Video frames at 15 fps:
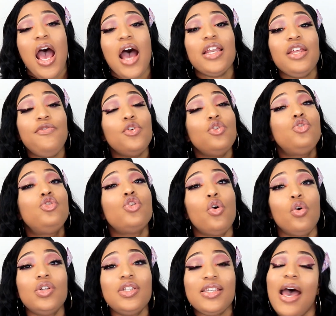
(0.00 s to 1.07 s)
and if you
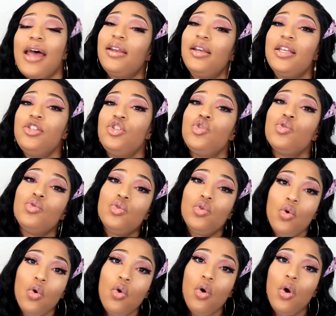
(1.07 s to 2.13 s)
don't, at least you
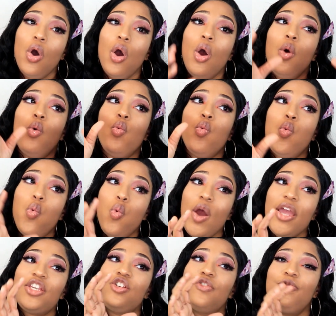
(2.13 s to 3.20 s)
know
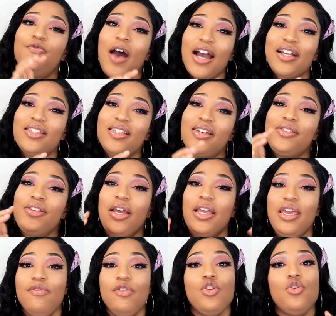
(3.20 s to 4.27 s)
which factors are
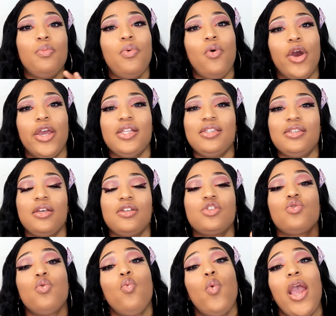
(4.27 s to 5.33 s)
giving you points,
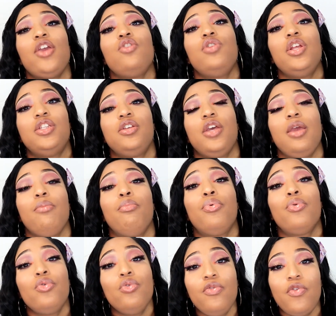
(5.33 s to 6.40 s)
so where you need to
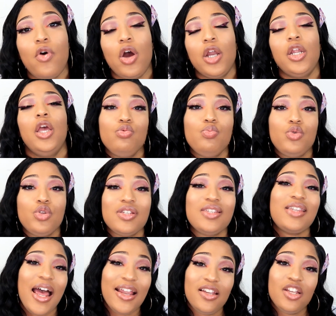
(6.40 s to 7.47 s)
improve on to
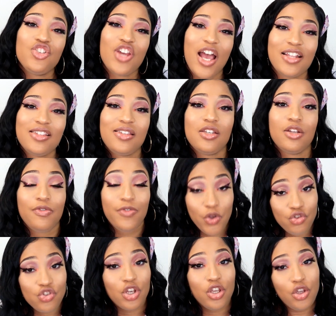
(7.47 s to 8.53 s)
stand a chance in the
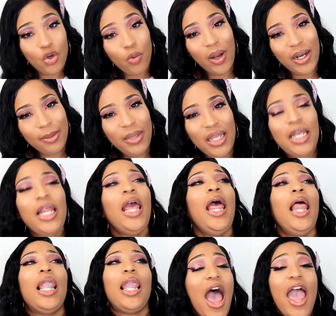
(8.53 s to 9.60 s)
future. You know what I mean?
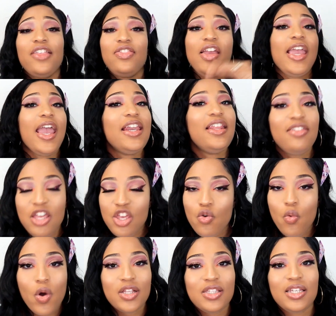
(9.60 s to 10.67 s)
I think anything
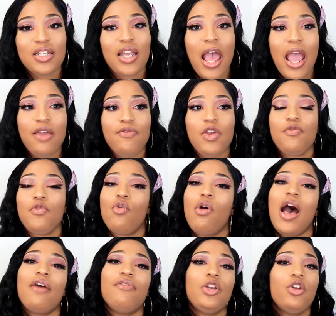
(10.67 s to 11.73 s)
you want in life, if you
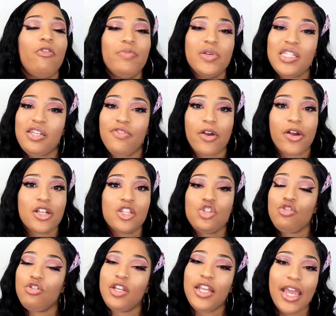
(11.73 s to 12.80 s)
have enough
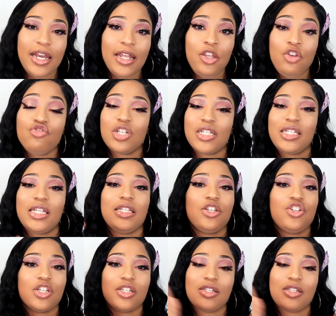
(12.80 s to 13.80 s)
perseverance, you could get it. You just need